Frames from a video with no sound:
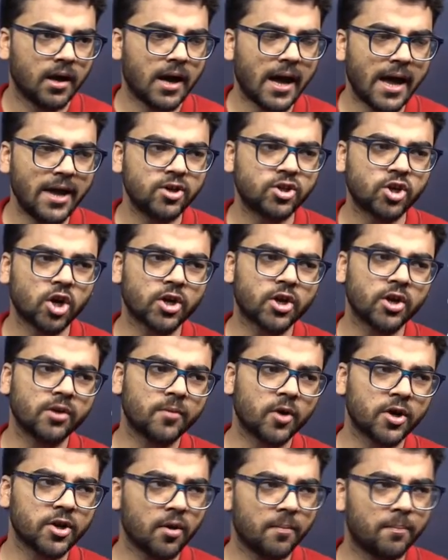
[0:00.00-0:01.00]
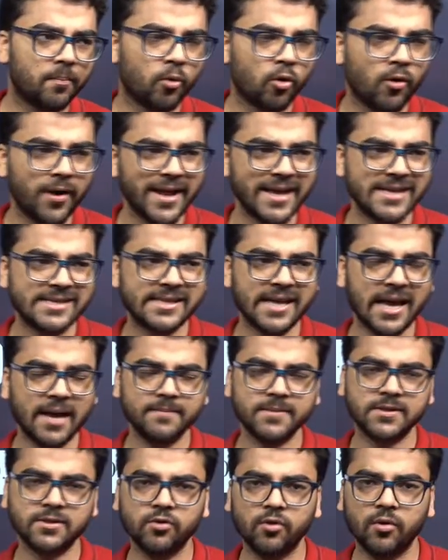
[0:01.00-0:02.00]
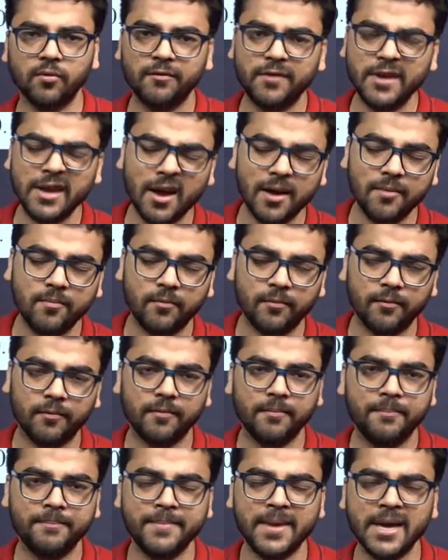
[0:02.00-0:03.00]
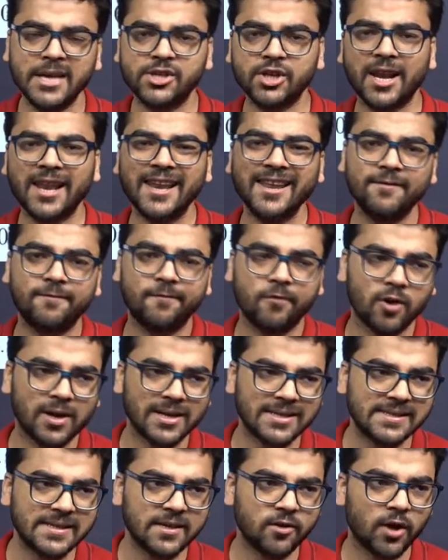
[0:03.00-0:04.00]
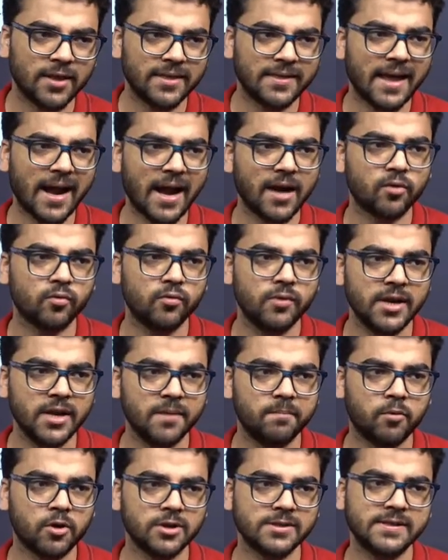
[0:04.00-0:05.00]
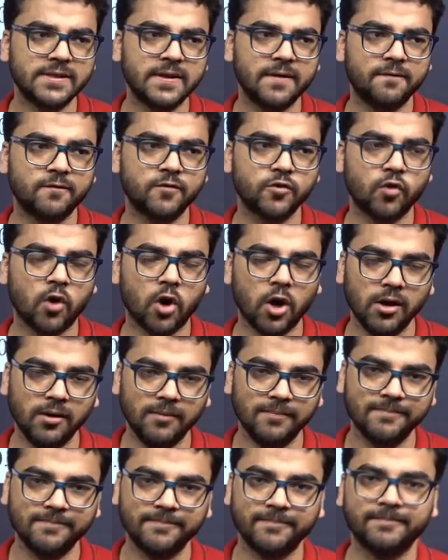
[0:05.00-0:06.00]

Are you talking about your board exam? So we are majorly focusing on that only, positive to all.